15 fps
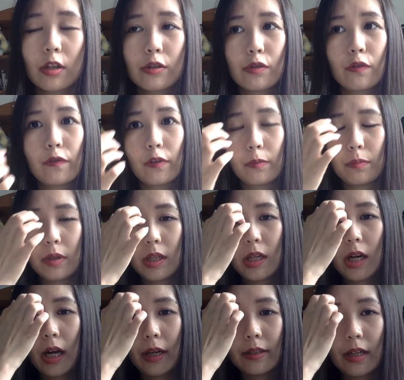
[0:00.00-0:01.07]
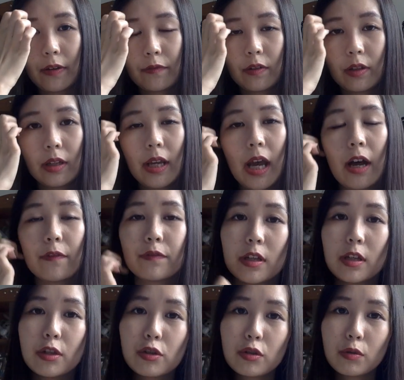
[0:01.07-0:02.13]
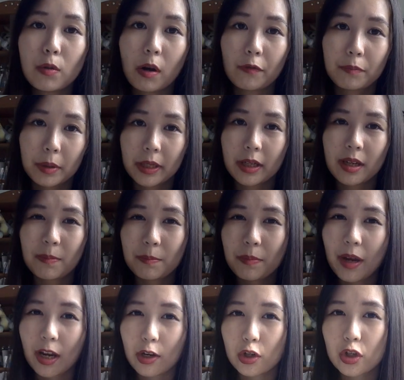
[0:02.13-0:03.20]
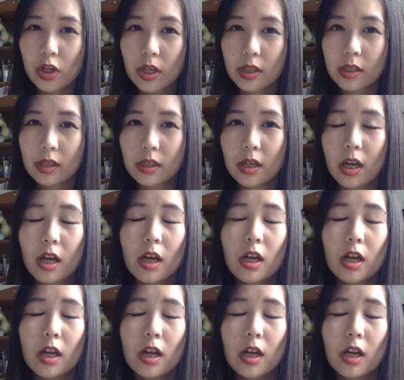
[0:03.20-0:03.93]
So for me, I definitely have the issue of being impatient.